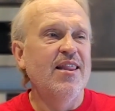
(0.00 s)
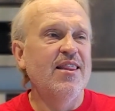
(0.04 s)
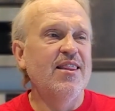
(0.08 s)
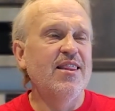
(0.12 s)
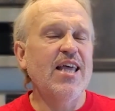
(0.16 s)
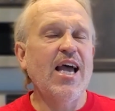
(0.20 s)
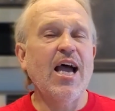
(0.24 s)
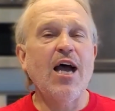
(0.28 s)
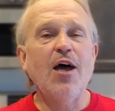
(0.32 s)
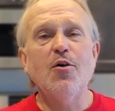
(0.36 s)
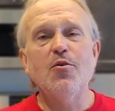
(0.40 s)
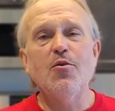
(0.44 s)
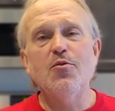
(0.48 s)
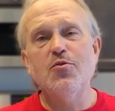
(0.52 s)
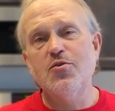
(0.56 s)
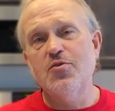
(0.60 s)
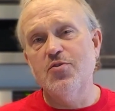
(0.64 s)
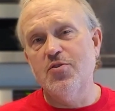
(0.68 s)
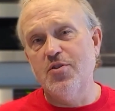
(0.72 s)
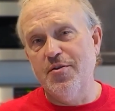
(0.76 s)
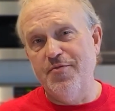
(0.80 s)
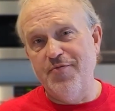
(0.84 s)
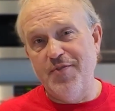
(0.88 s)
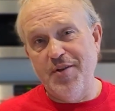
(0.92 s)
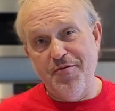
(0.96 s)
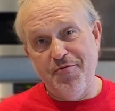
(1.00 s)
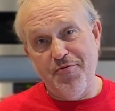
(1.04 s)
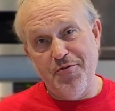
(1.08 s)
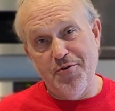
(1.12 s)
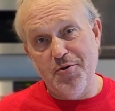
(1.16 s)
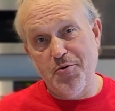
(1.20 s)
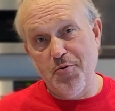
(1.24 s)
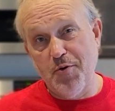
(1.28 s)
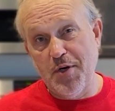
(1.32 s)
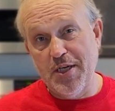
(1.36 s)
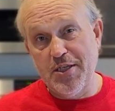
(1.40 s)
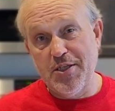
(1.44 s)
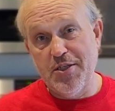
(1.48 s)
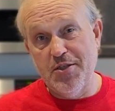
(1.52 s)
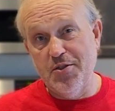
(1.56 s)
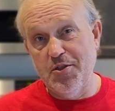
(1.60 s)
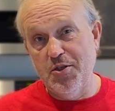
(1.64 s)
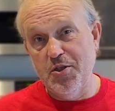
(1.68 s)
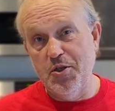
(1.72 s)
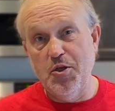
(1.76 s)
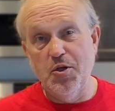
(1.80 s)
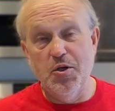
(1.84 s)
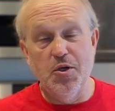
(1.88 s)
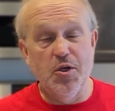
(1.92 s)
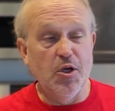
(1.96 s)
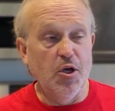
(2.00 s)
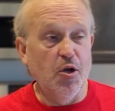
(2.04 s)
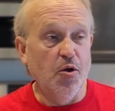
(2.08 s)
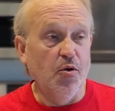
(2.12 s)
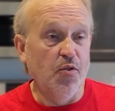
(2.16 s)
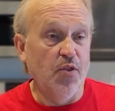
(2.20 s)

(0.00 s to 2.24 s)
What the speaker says: thousands of different directions that you can go.